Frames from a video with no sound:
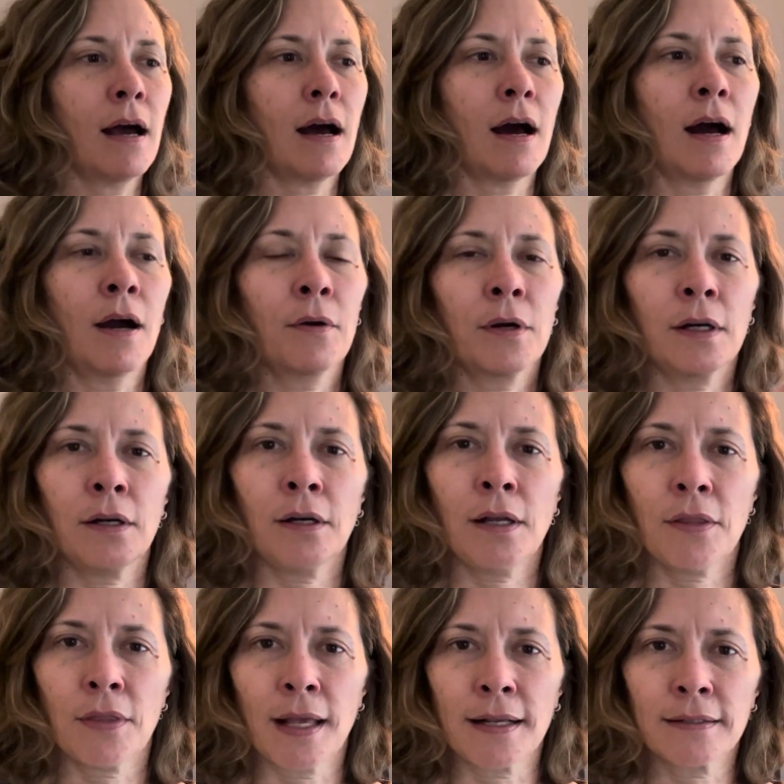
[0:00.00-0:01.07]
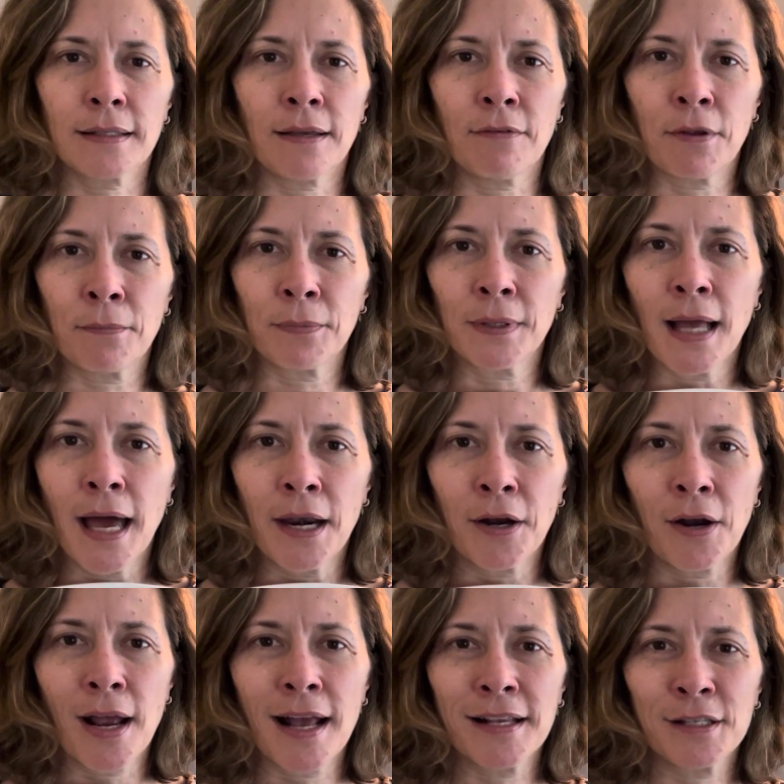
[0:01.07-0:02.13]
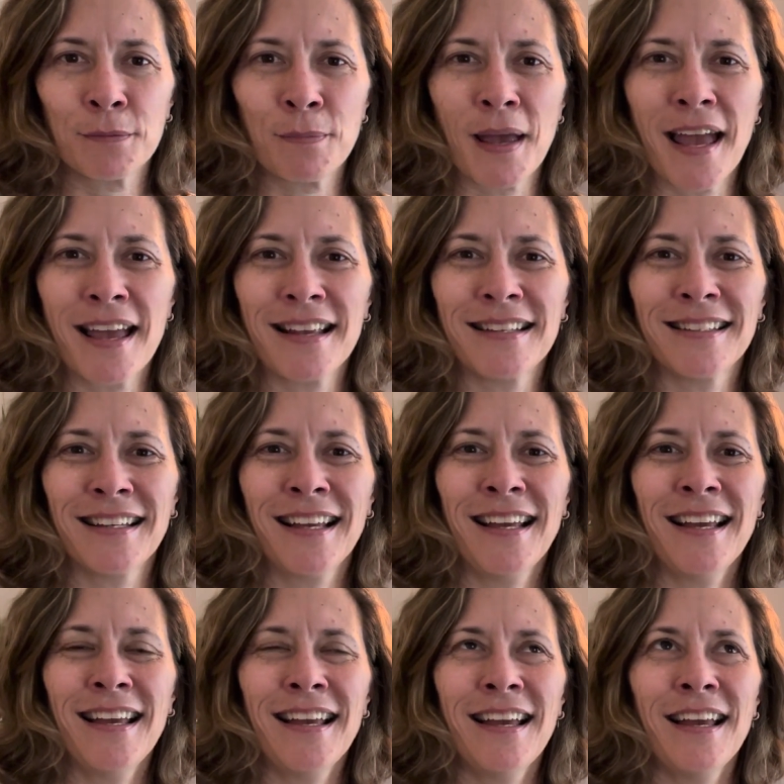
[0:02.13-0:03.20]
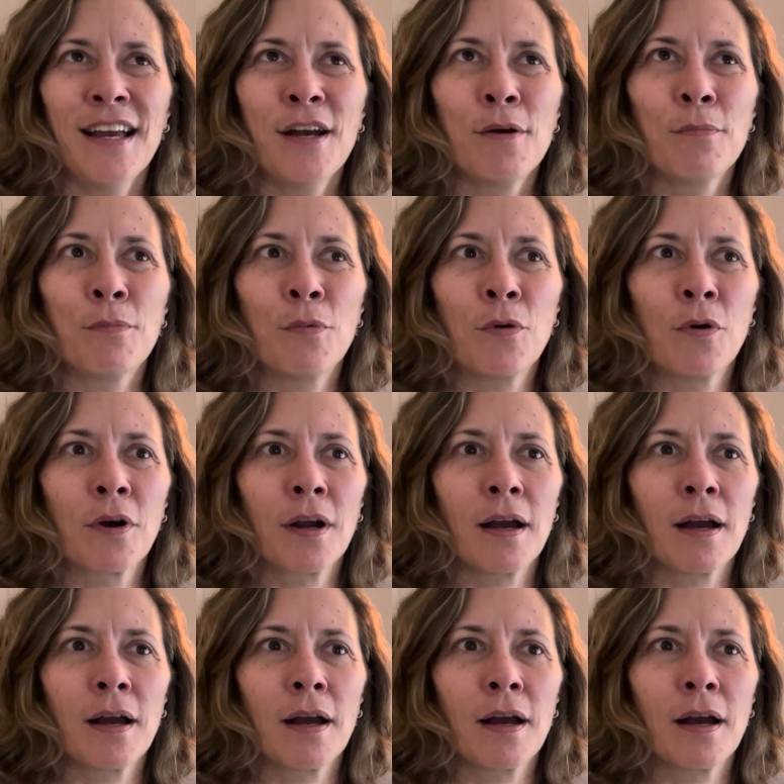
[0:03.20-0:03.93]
our Thanksgiving platter has been more